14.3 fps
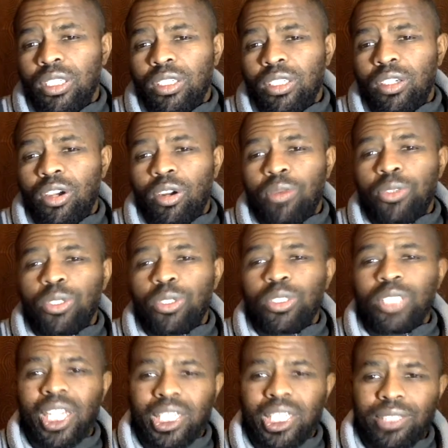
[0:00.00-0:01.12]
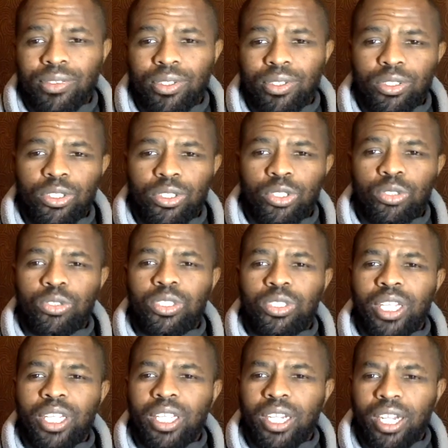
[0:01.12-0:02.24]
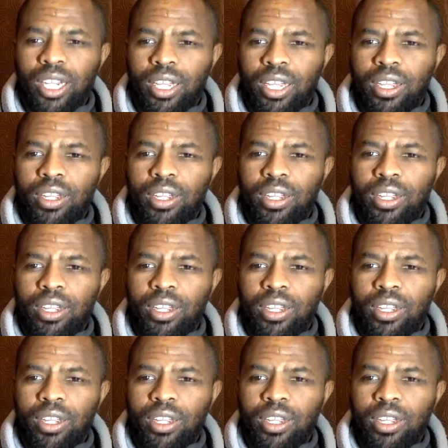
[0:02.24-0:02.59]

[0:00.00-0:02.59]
Corruption Task Force should stay clear